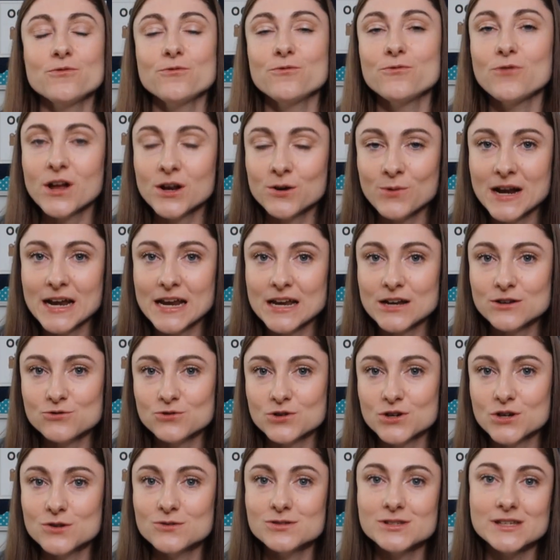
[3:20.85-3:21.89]
Fun way to
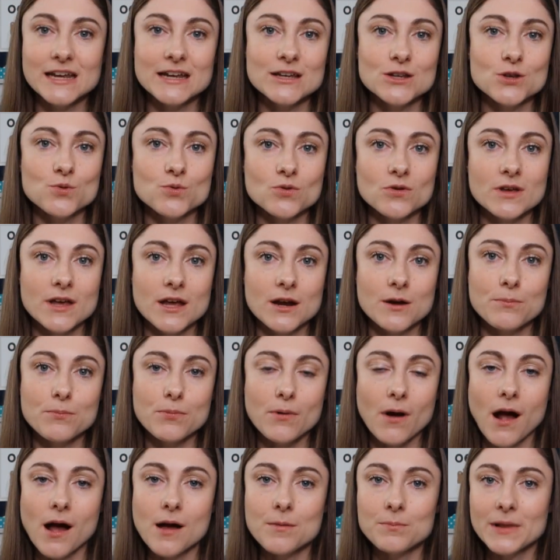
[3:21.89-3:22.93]
introduce it. You could get a
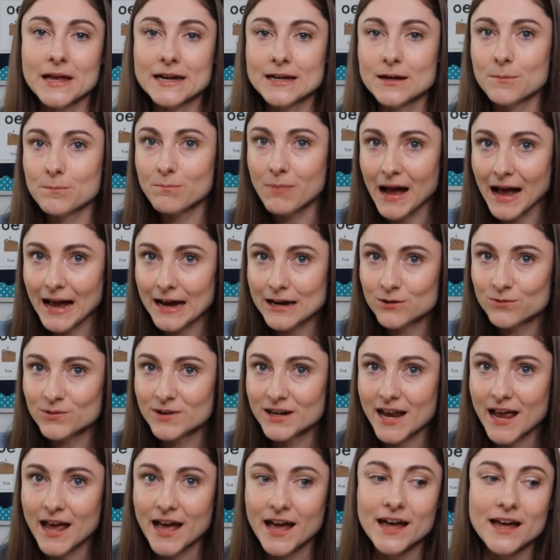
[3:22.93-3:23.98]
prop like a pirate
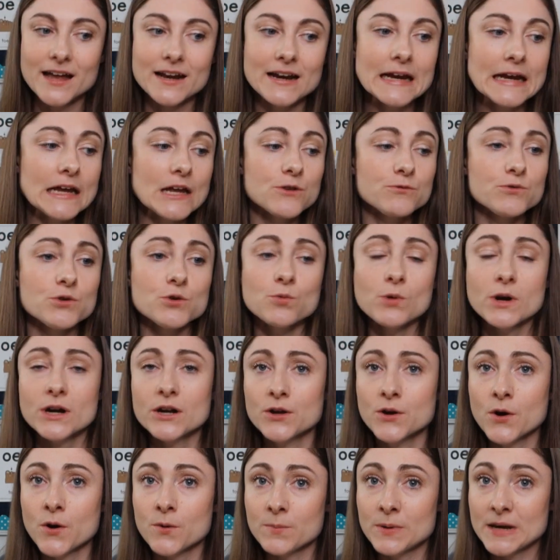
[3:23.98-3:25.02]
hat. If you want to
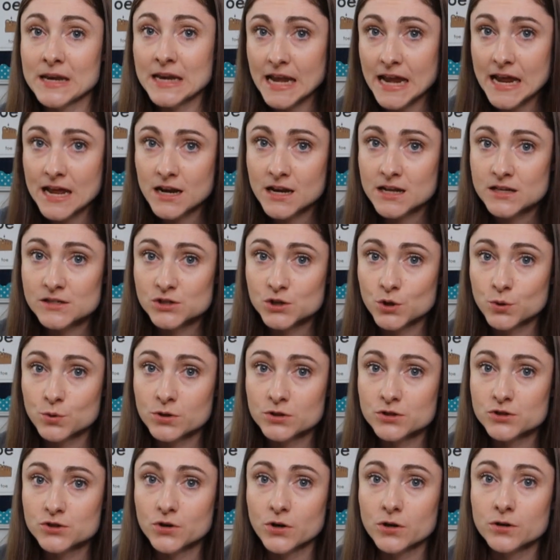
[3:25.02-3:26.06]
go bananas, you
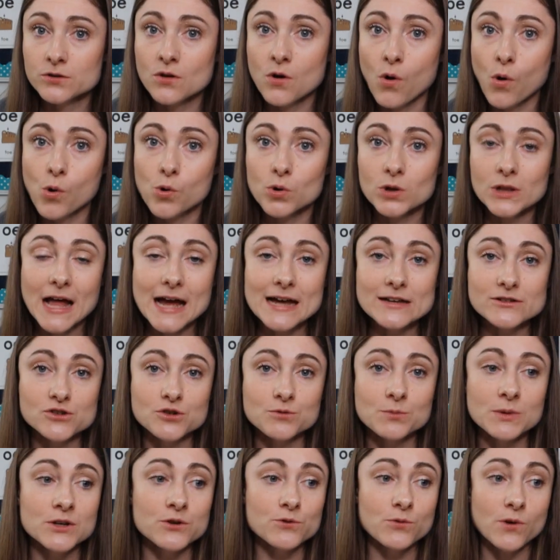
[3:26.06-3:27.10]
could turn the whole
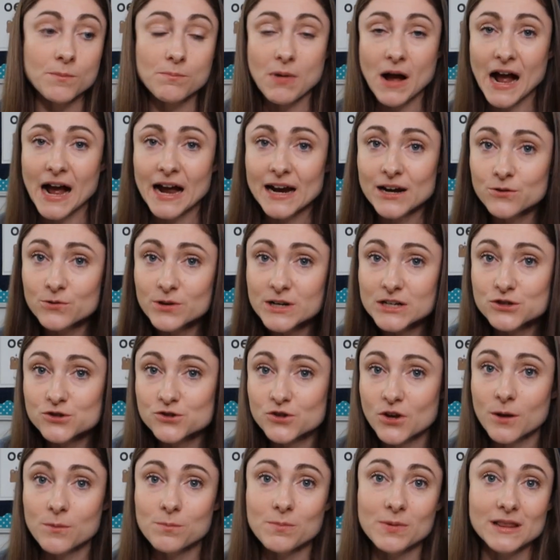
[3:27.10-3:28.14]
classroom into a pirate
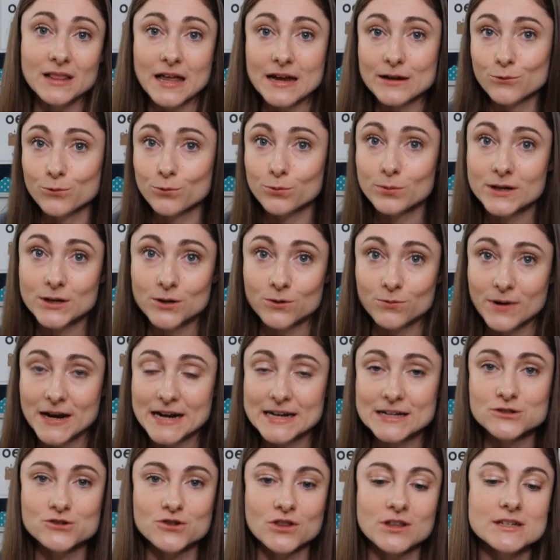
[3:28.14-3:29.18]
ship and like
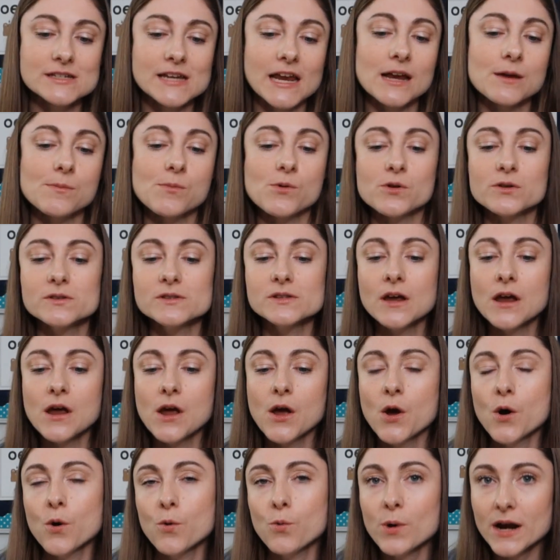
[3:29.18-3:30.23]
rearrange the tables,
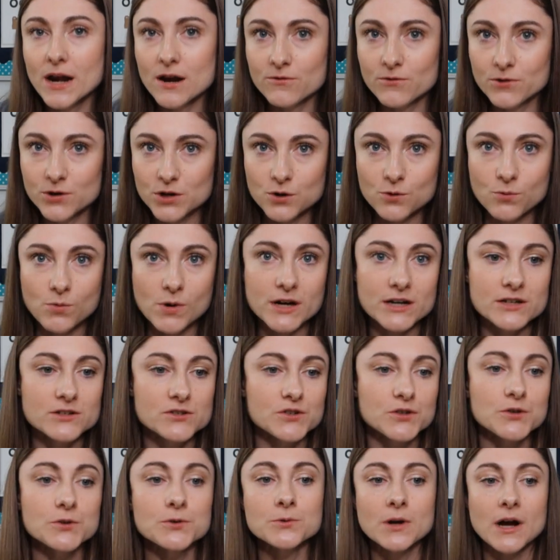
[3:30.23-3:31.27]
whatever you want to
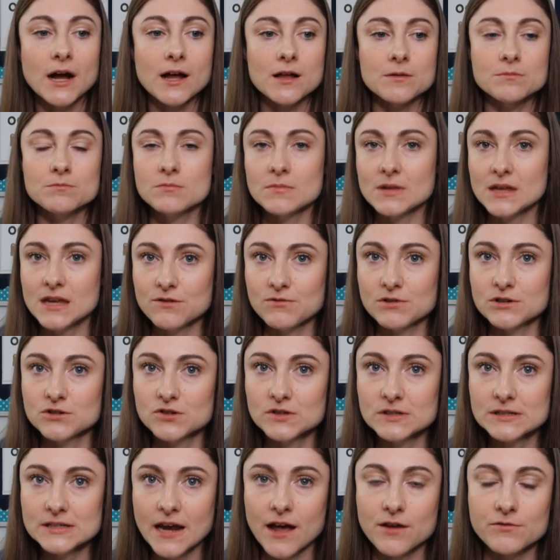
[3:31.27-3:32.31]
do. Even
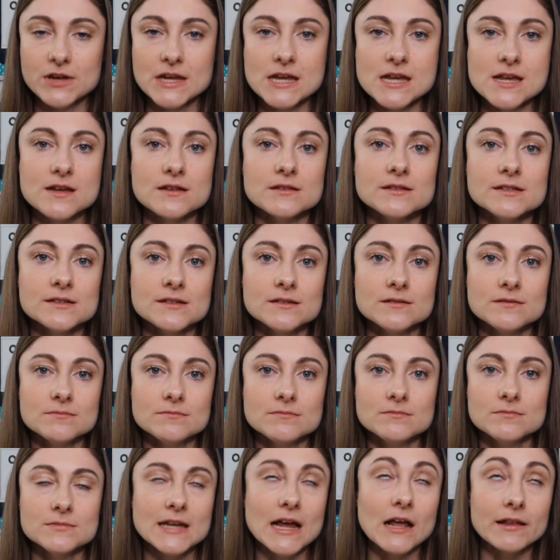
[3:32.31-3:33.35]
just telling kids
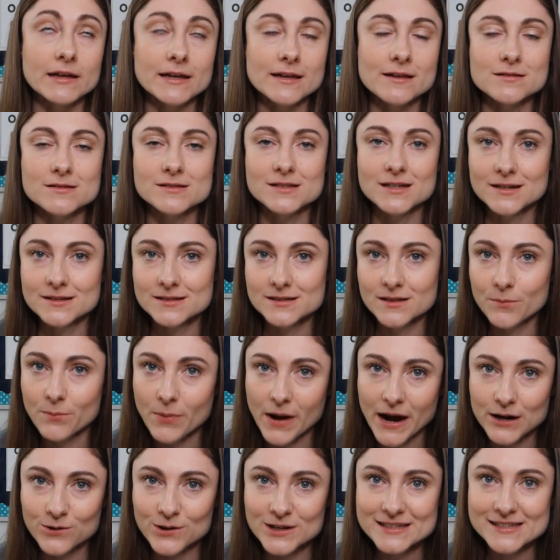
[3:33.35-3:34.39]
that it's the
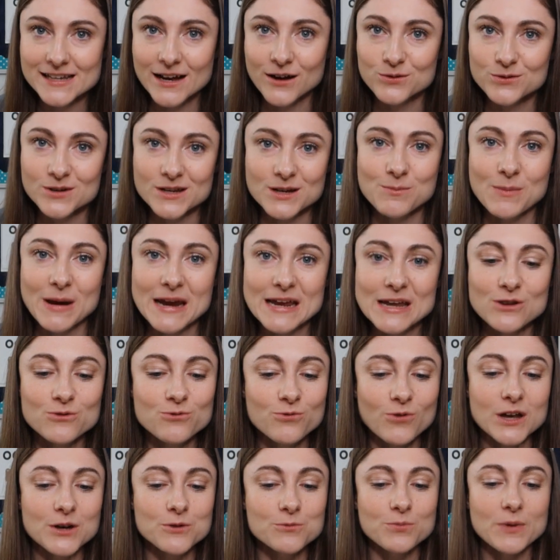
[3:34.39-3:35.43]
pirate sound can make it
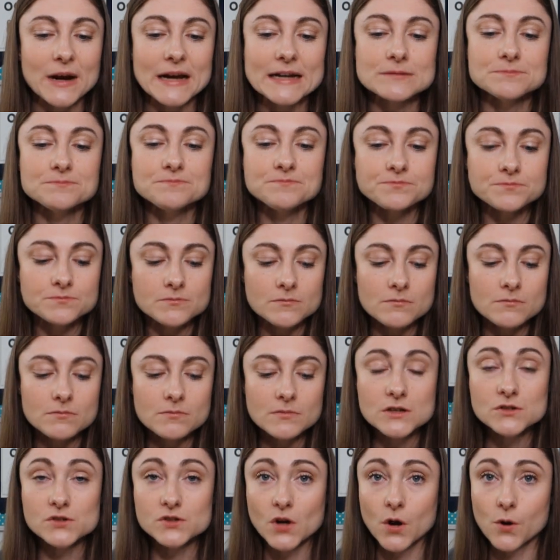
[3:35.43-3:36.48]
fun, right?
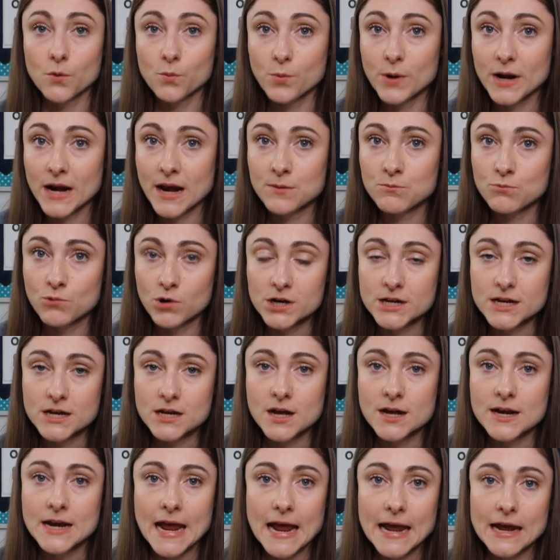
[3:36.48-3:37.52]
So when I'm working
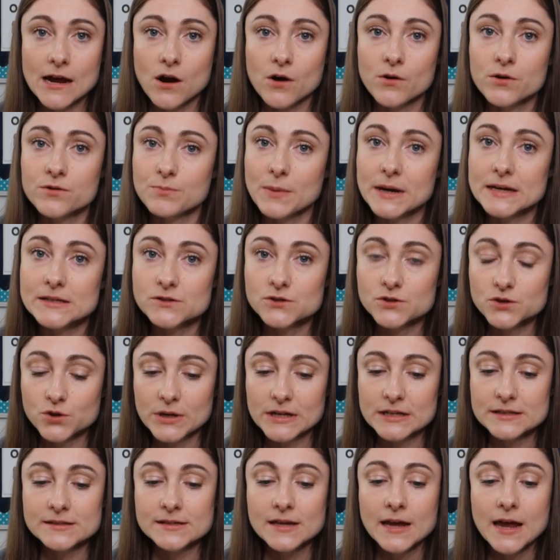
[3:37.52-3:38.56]
on AR with my
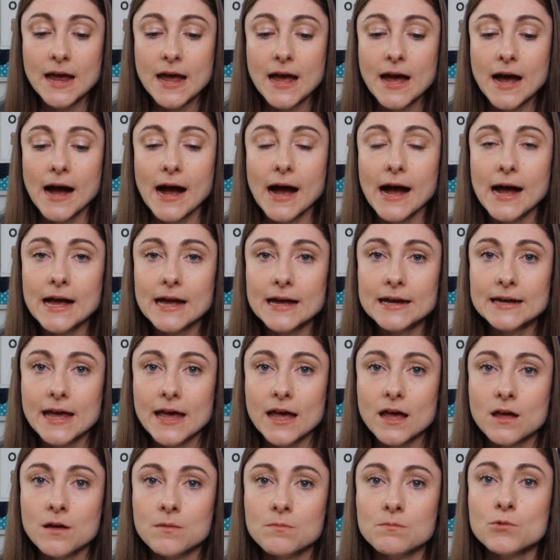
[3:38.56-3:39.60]
students, I
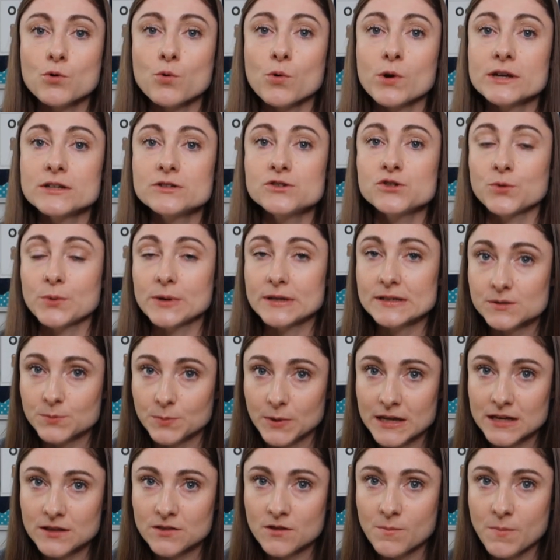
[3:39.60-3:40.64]
am going to
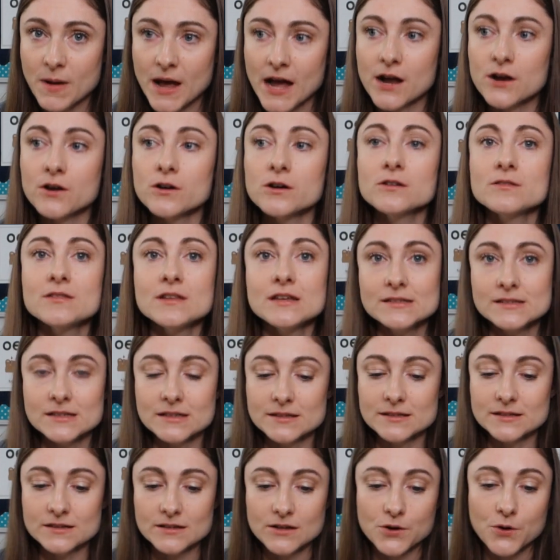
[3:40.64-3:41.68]
explain the pattern. This
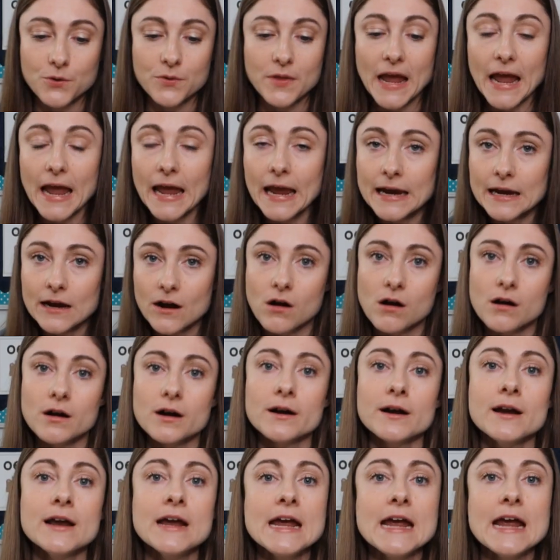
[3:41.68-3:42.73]
is, the
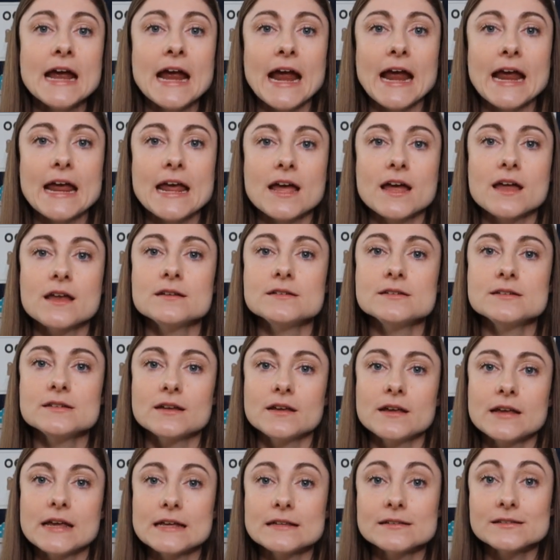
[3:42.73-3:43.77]
AR, and
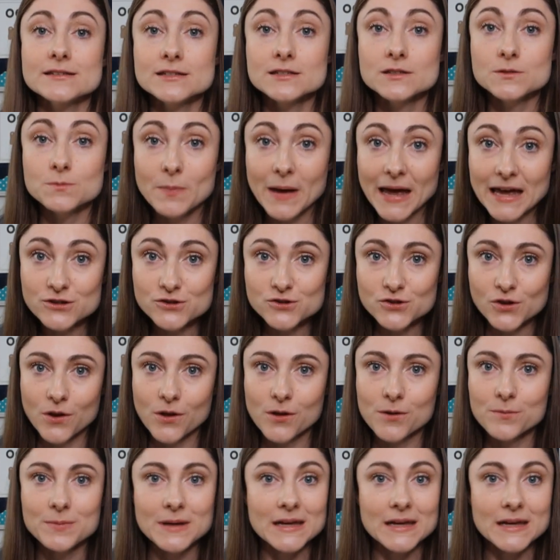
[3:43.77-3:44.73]
it's special